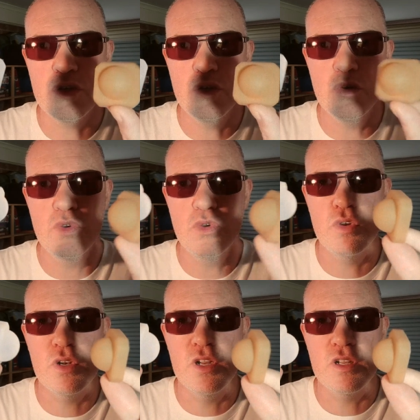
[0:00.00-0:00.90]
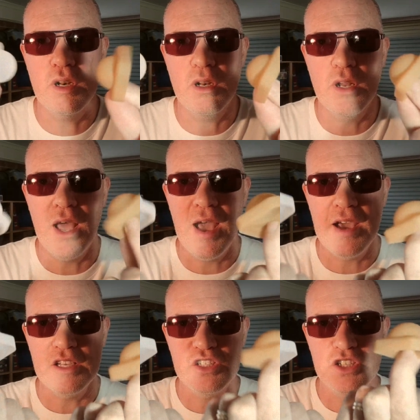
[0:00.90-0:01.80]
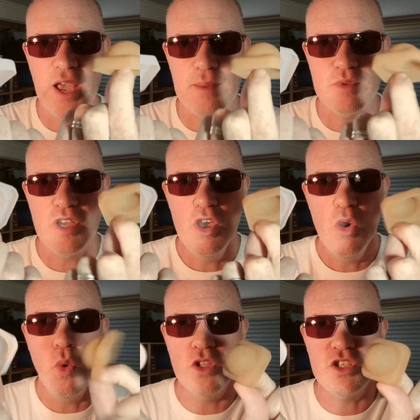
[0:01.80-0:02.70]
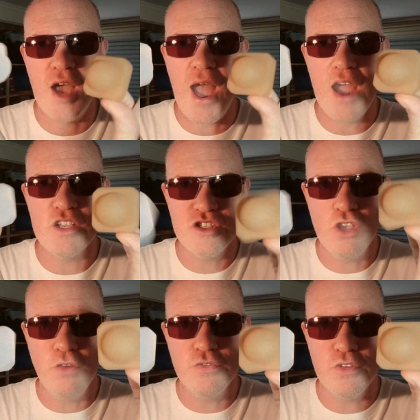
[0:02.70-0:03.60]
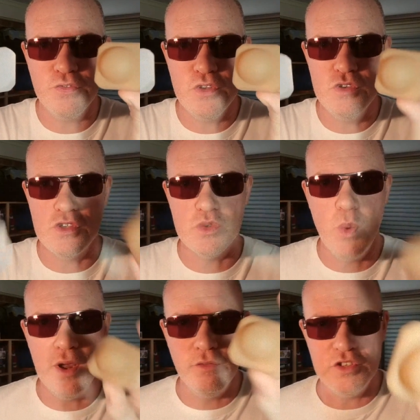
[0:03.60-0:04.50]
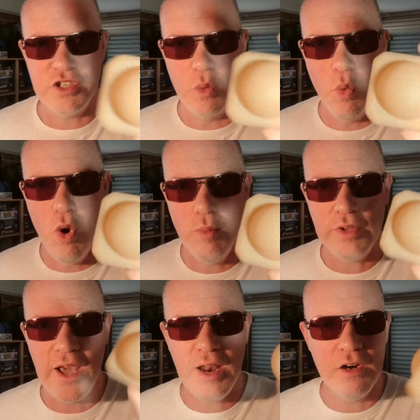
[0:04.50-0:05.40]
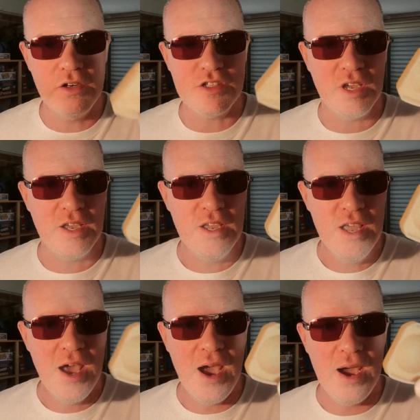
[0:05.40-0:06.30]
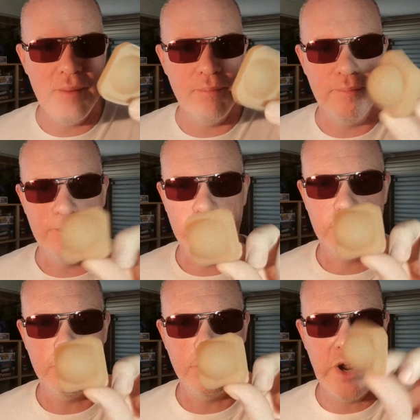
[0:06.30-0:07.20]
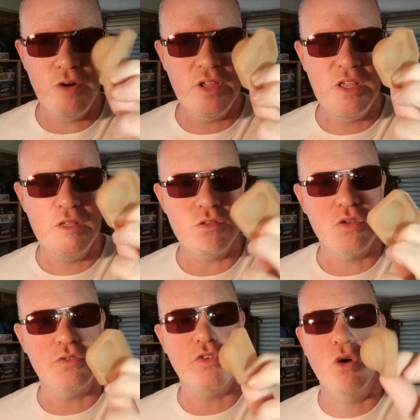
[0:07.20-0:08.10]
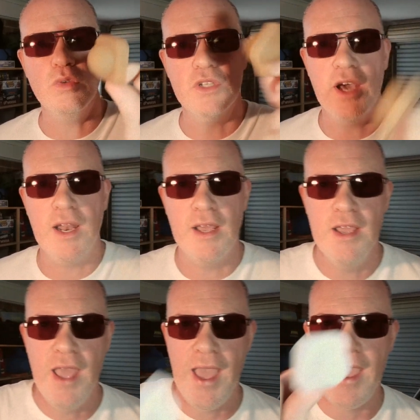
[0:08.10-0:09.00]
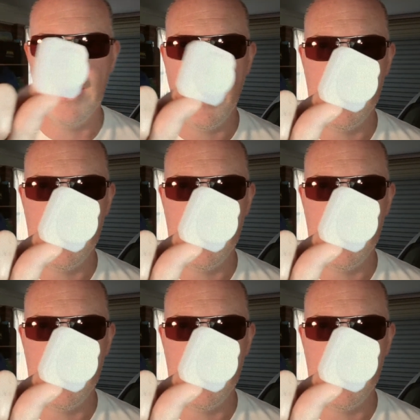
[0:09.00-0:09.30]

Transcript: two little shapes, which are soft diffusers. One obviously a warm color, it's a browny sort of golden color, and